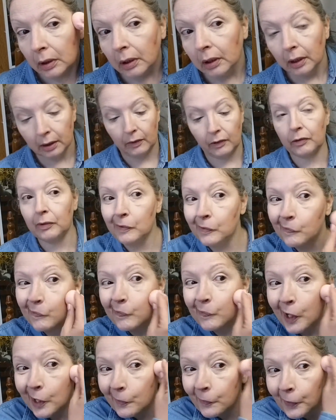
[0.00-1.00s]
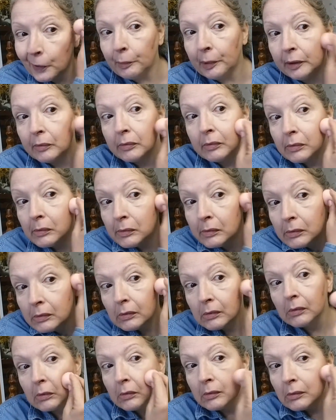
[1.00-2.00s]
It's kind of firm, but,
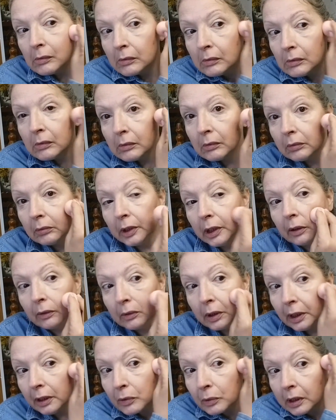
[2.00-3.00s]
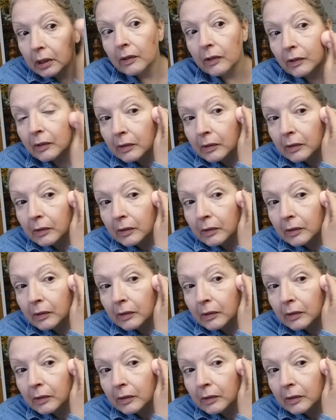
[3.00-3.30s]
you know, it is what it is.